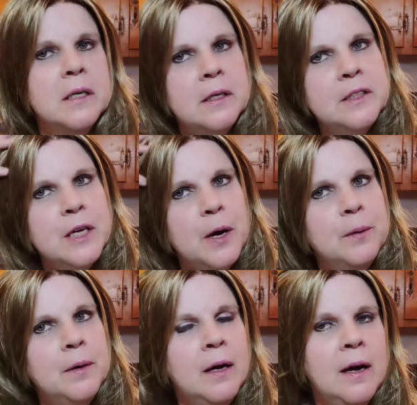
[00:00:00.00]
So
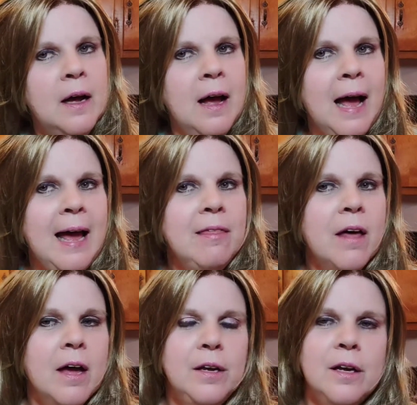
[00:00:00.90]
I
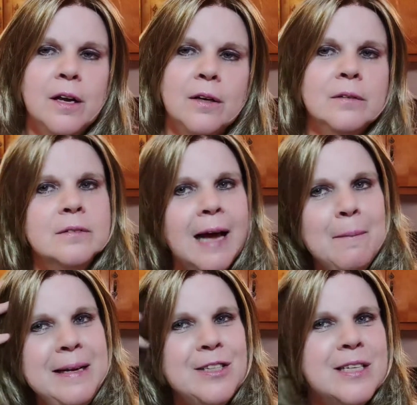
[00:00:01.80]
thought, you know, I
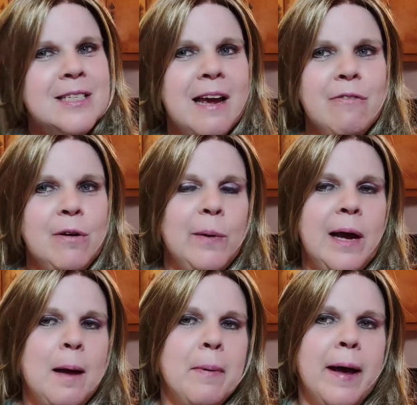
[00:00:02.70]
mean, just every wig
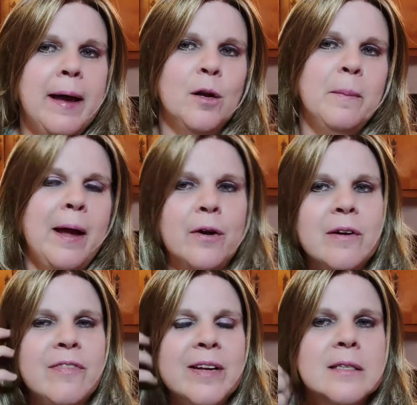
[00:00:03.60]
I buy, no matter
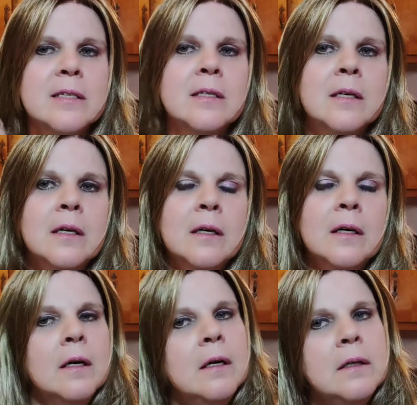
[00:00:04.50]
if it's
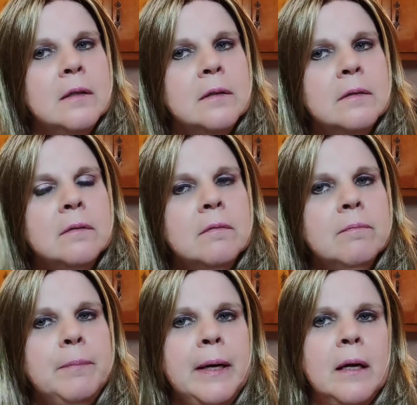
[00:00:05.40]

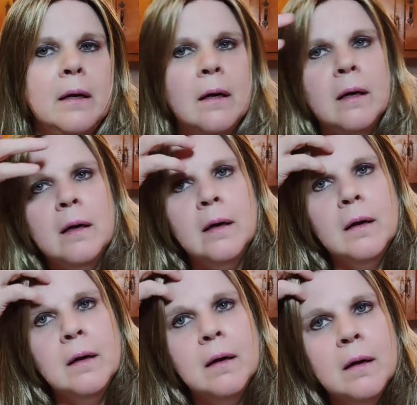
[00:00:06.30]
been
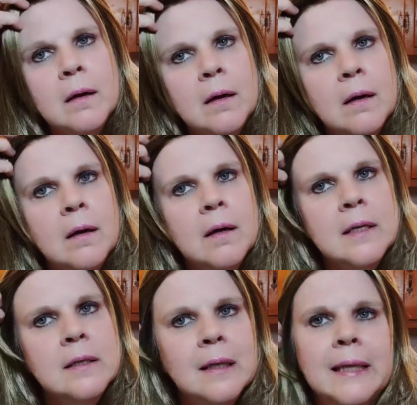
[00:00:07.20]

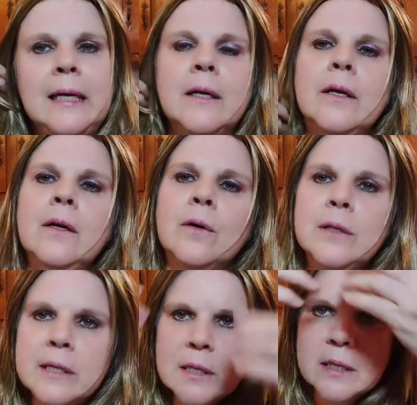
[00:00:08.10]
deleted or
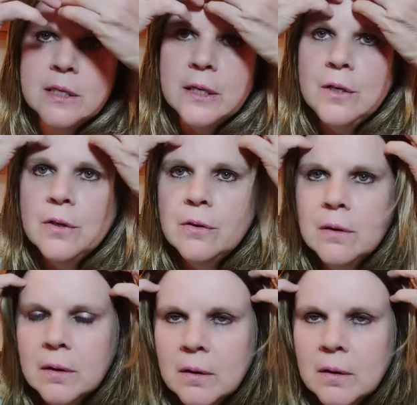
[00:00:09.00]
discontinued